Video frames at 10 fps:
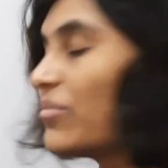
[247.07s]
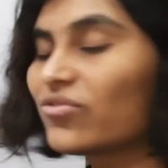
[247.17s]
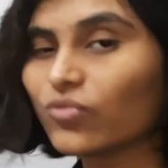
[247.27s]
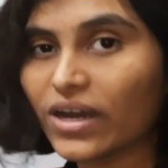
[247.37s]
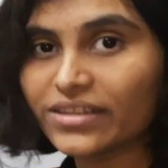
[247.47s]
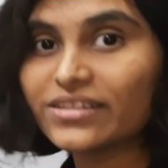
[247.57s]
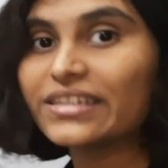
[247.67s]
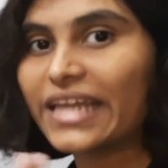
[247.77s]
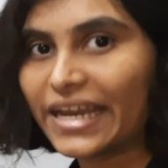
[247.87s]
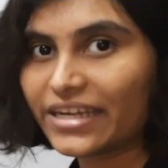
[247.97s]
times
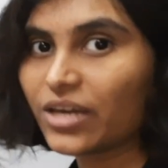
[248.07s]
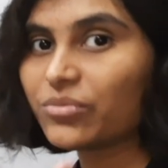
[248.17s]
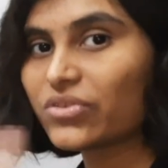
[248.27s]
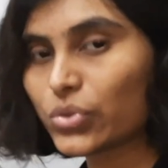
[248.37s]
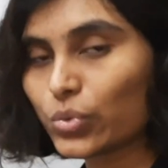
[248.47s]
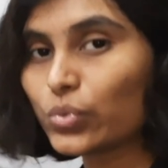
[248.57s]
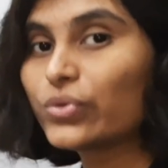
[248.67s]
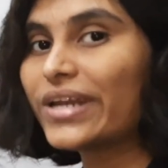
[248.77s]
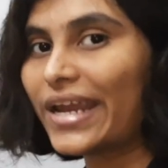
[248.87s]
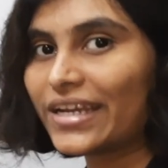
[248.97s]
1 9 times 2
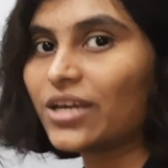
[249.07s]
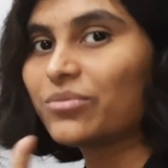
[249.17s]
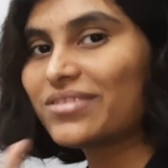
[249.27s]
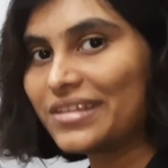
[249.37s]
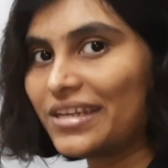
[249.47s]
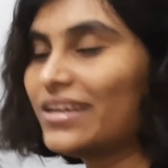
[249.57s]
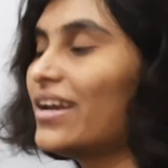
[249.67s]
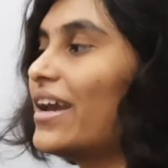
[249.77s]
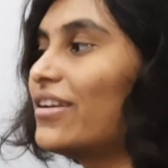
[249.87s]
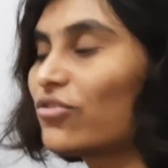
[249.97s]
9 times 3
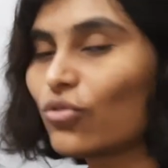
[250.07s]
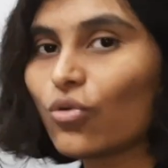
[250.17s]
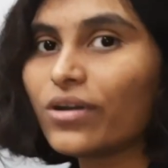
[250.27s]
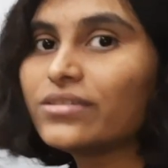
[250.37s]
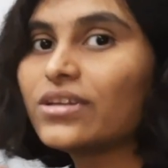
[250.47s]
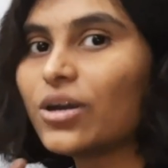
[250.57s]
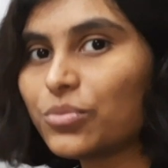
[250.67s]
and so on